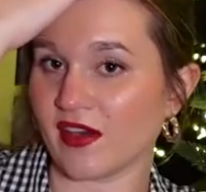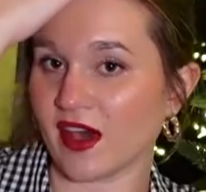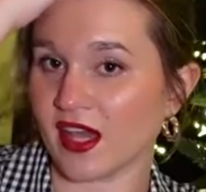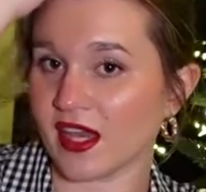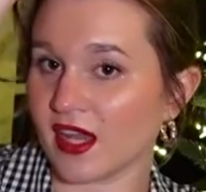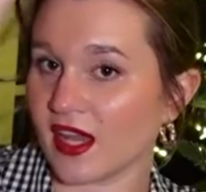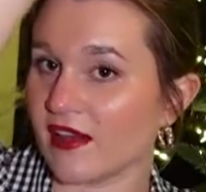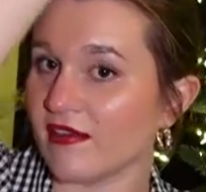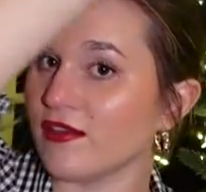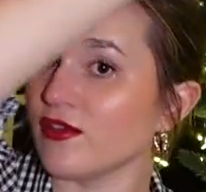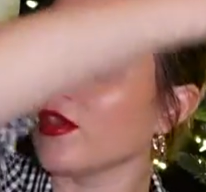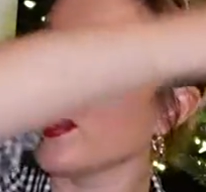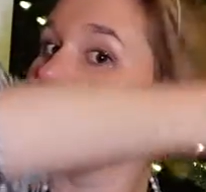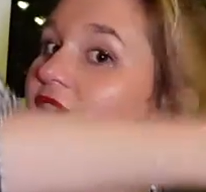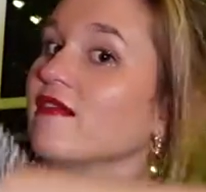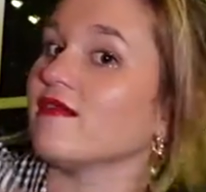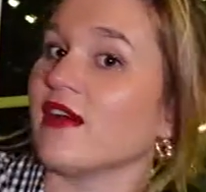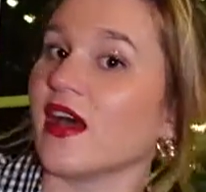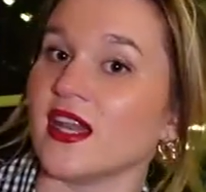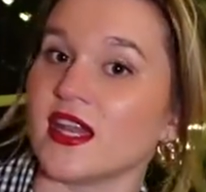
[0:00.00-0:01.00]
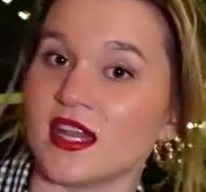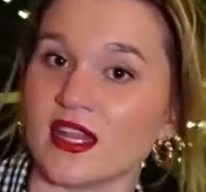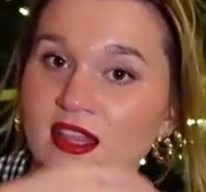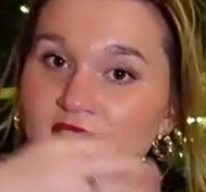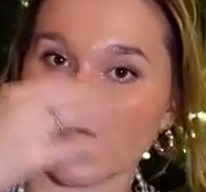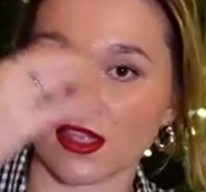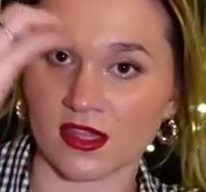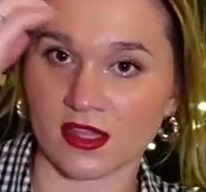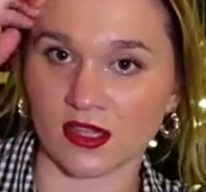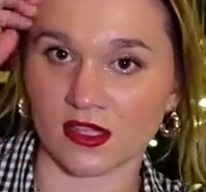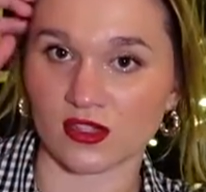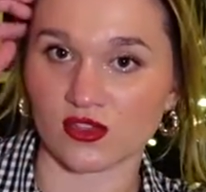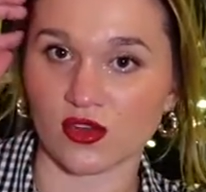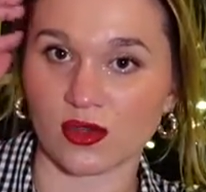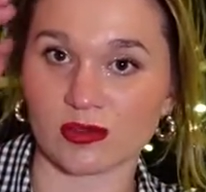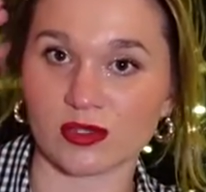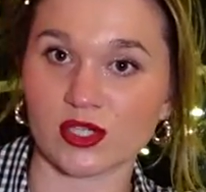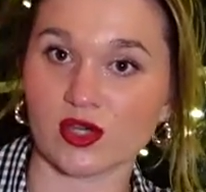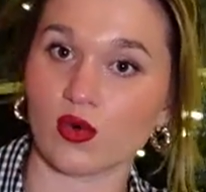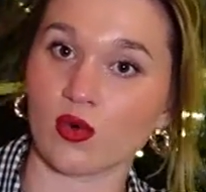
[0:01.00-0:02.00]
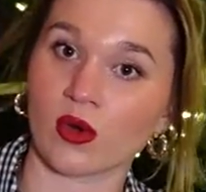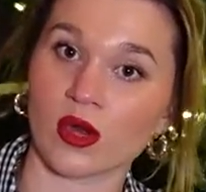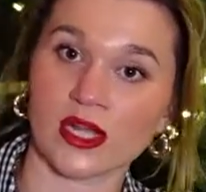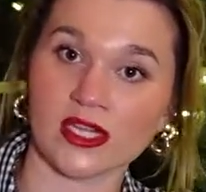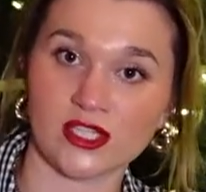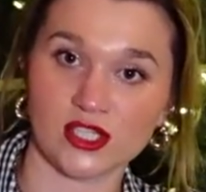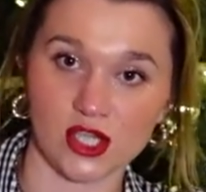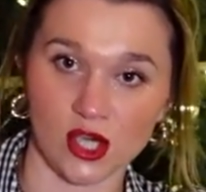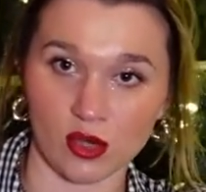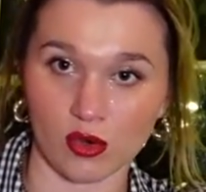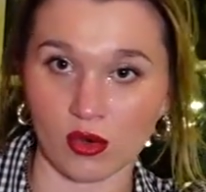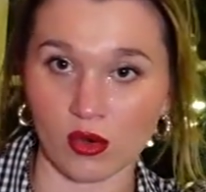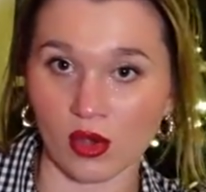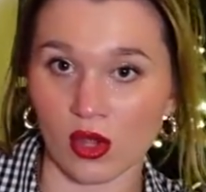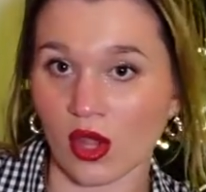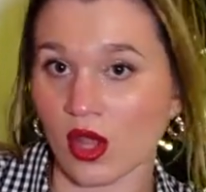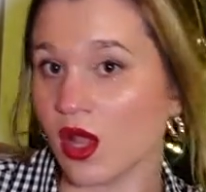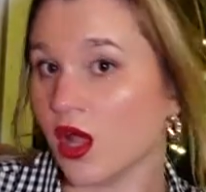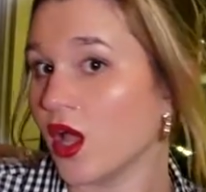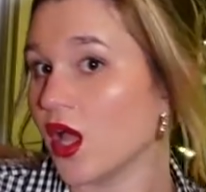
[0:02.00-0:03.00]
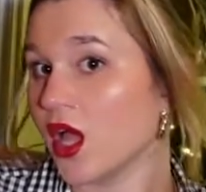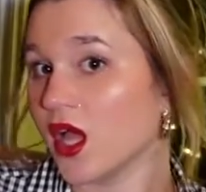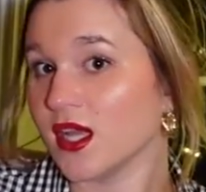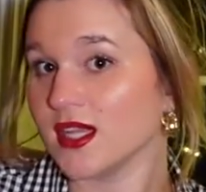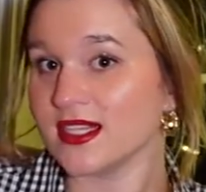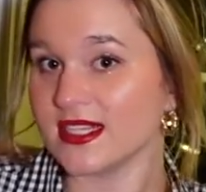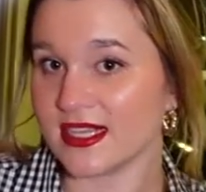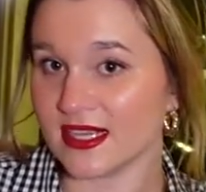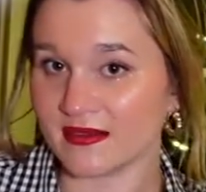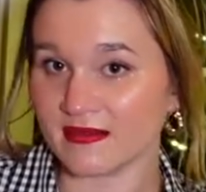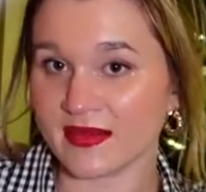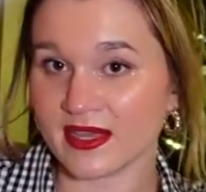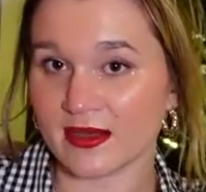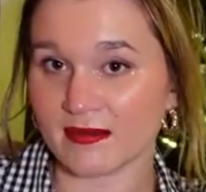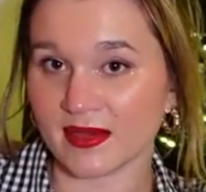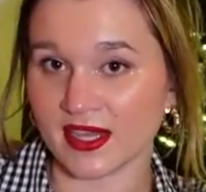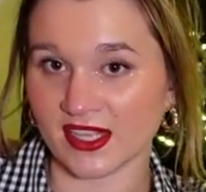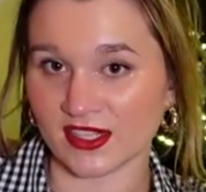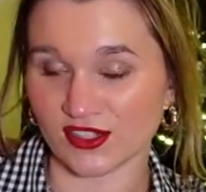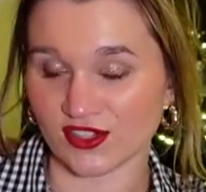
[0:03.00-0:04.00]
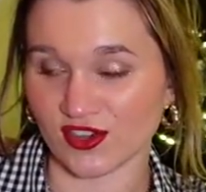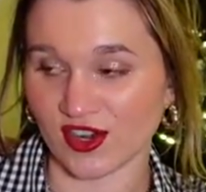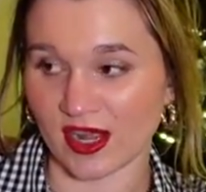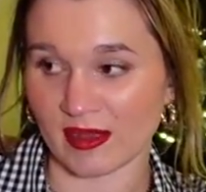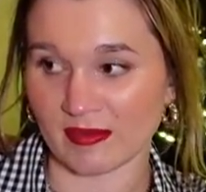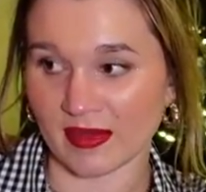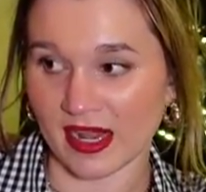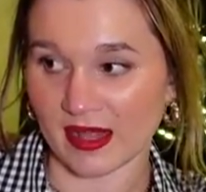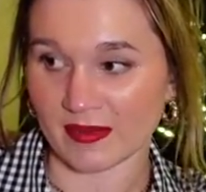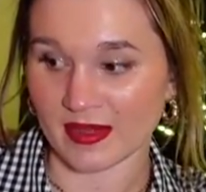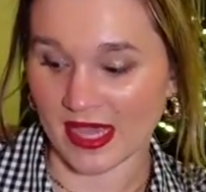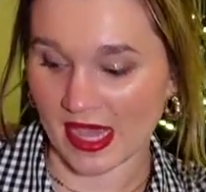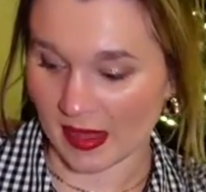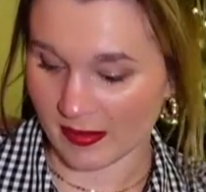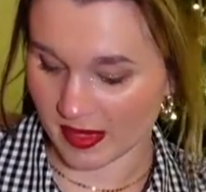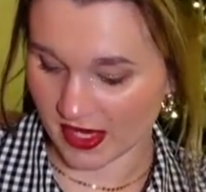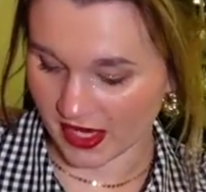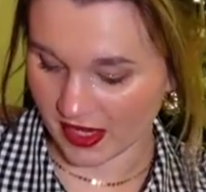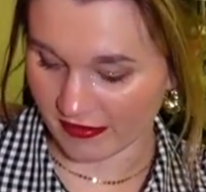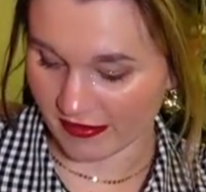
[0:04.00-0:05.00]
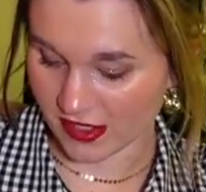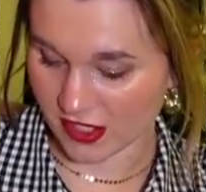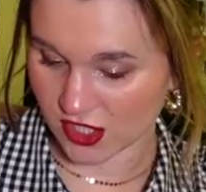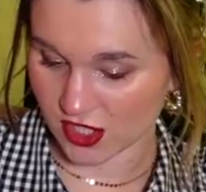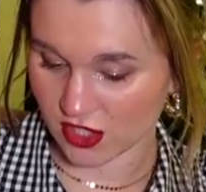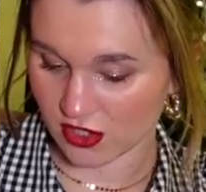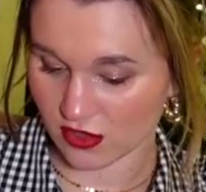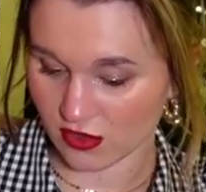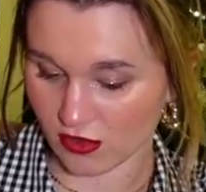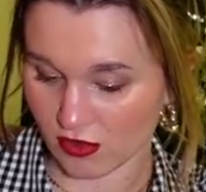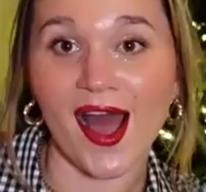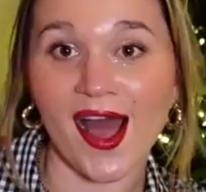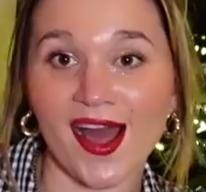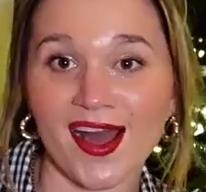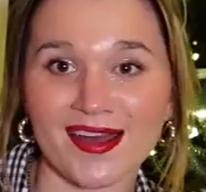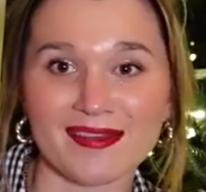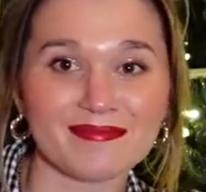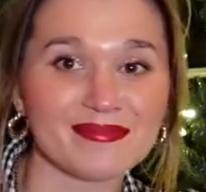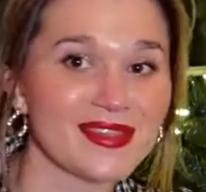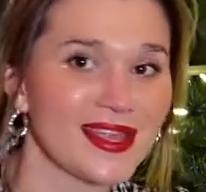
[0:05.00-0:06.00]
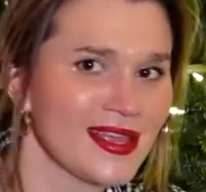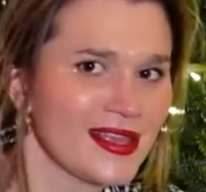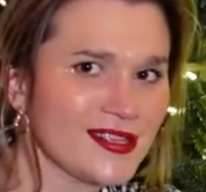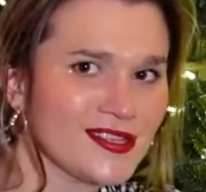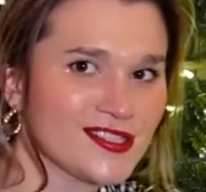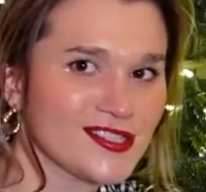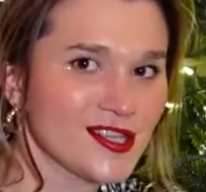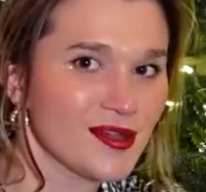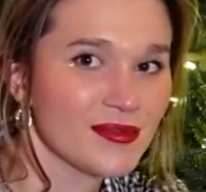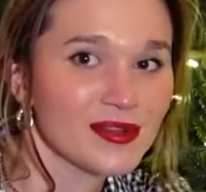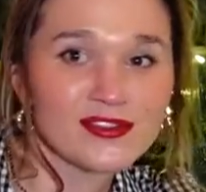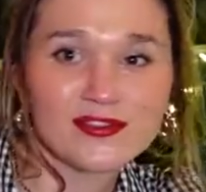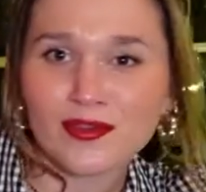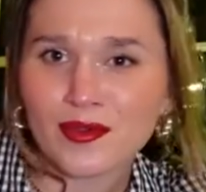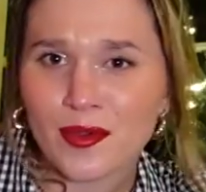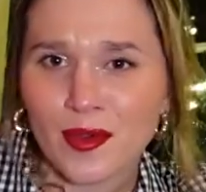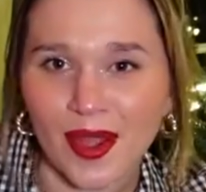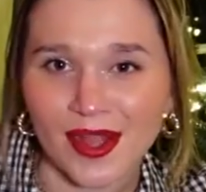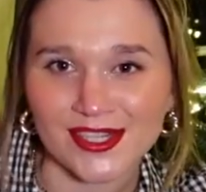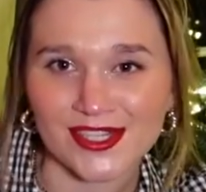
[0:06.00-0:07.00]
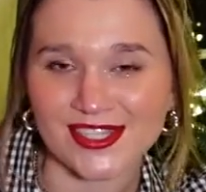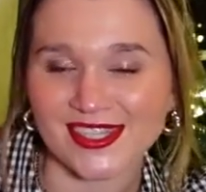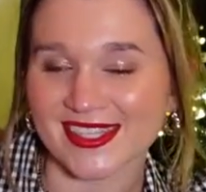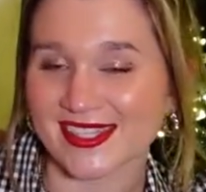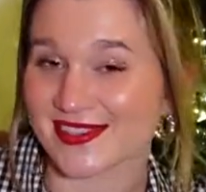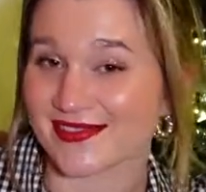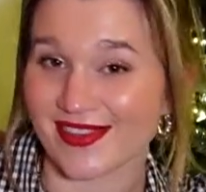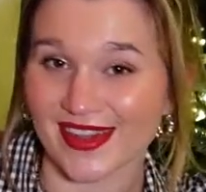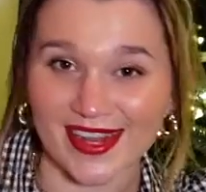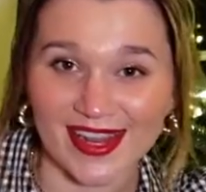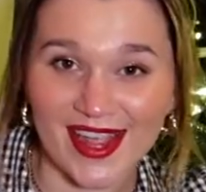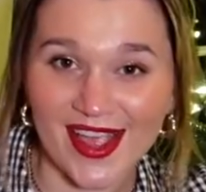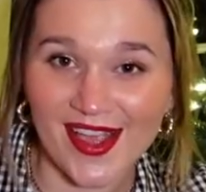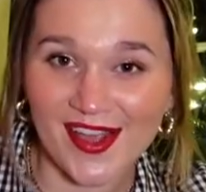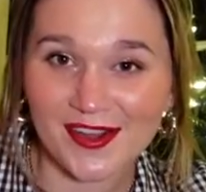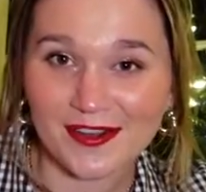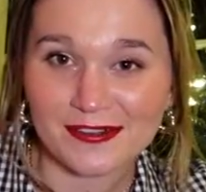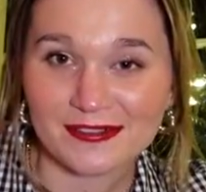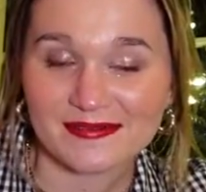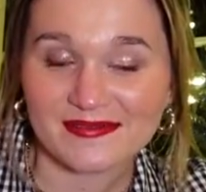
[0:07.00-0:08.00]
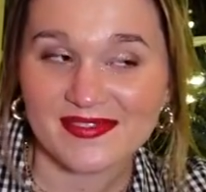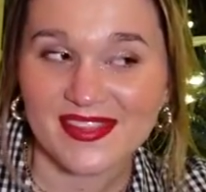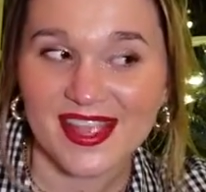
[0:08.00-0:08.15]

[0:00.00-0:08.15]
find it, if you can't find anything in the description or I don't, DM me on my Instagram and I'd be happy to give it to you. Thank you so much for watching this video.